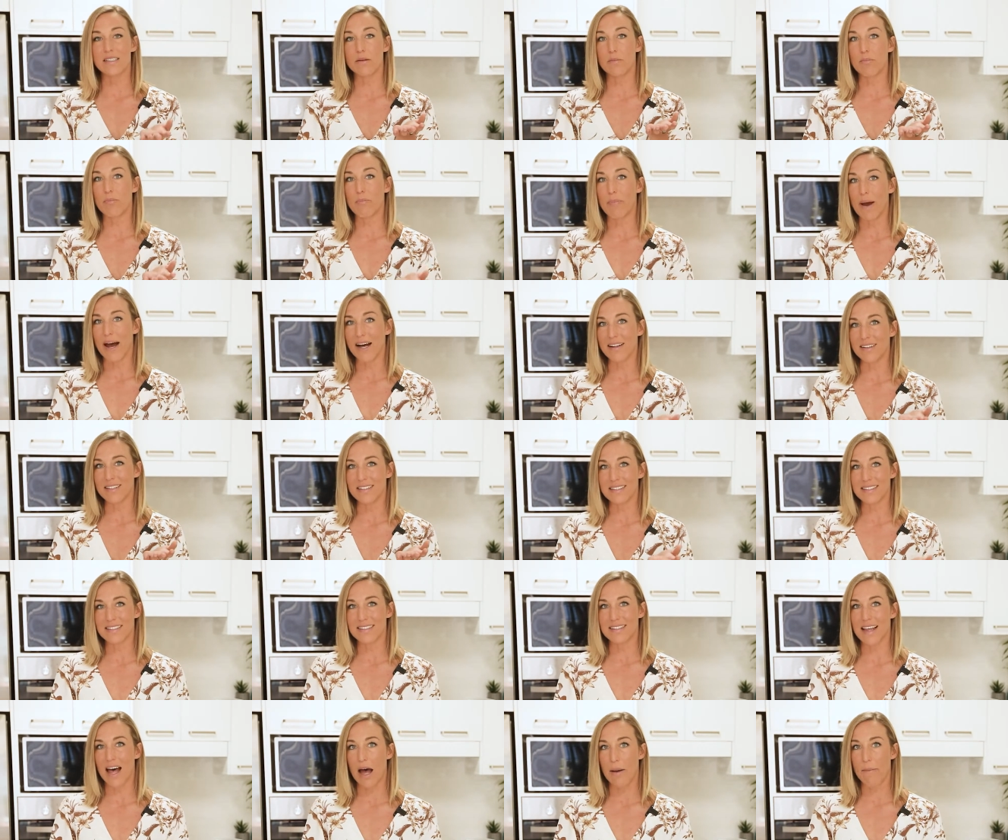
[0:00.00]
to
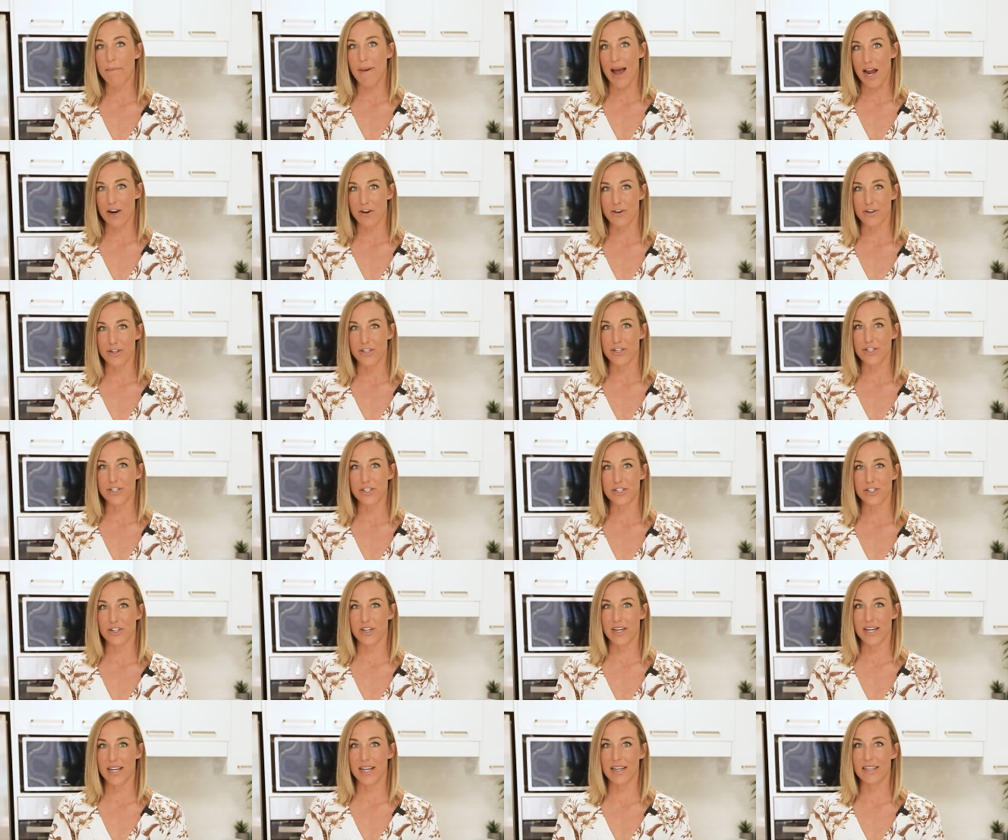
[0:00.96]
balance that
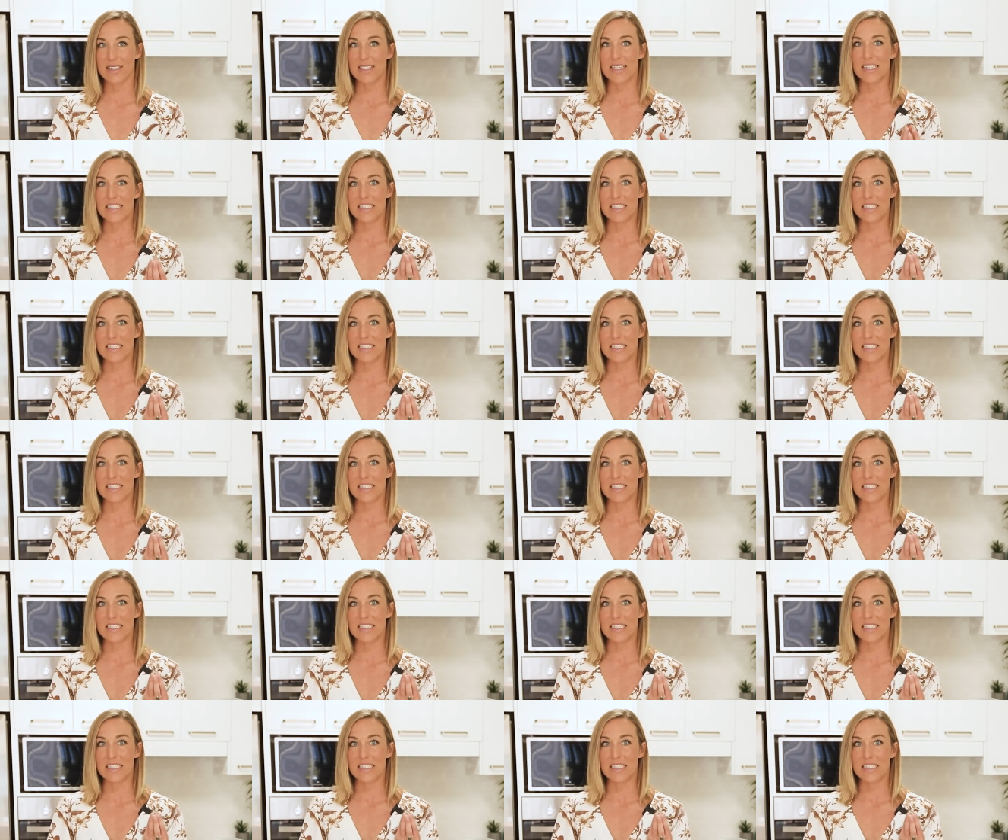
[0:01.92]
macronutrient,